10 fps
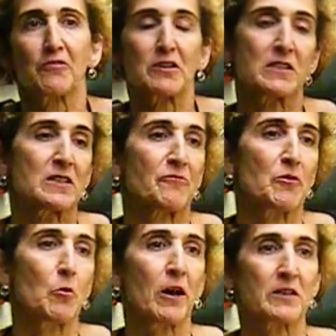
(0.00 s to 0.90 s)
for instance, if
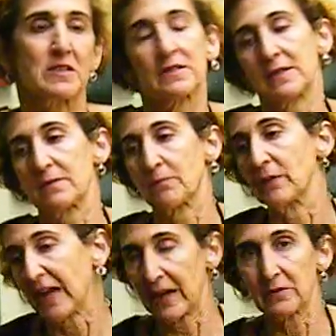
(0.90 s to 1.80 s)
we wanted to
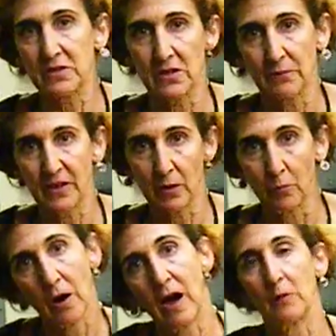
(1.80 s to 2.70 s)
blanch something,
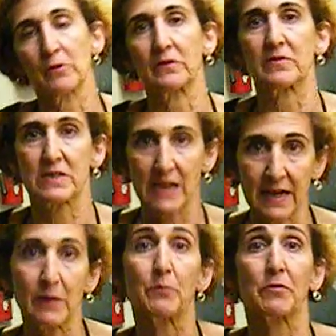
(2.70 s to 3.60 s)
I would
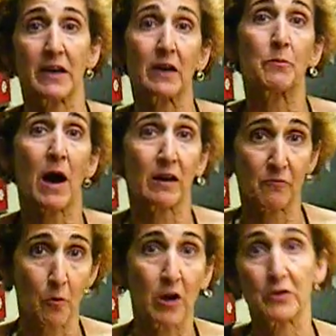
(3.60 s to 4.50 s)
say bring a
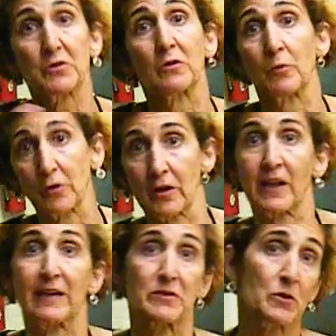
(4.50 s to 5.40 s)
pot of water to a
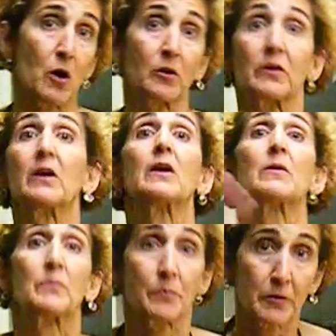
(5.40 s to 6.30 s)
boil, add salt,
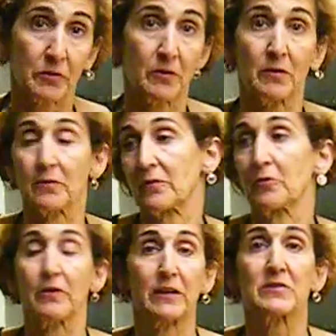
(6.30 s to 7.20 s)
put the
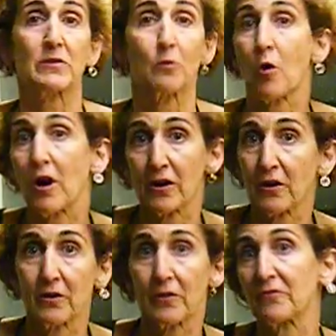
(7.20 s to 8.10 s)
greens in the
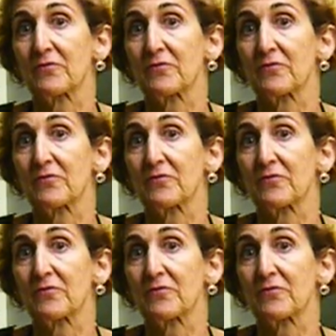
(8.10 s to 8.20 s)
water,